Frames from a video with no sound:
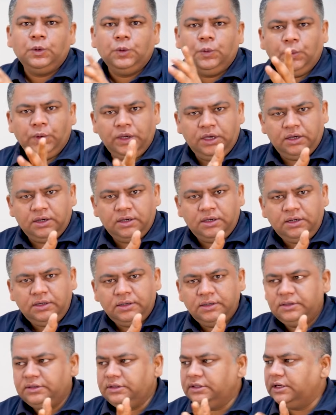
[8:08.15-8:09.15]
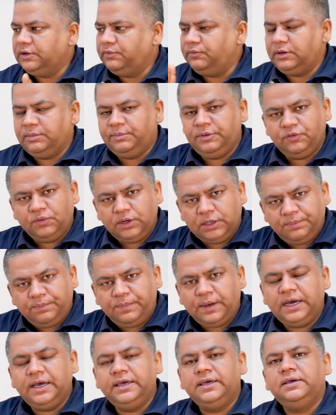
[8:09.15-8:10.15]
where there will be one
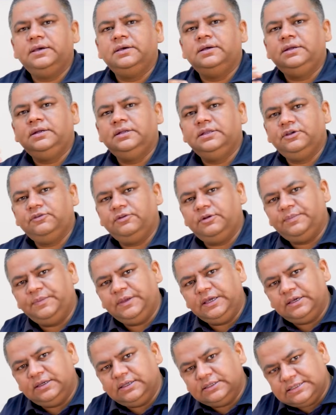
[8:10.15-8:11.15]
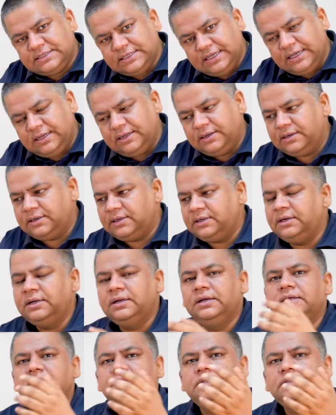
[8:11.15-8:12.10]
buyer, there will be a seller,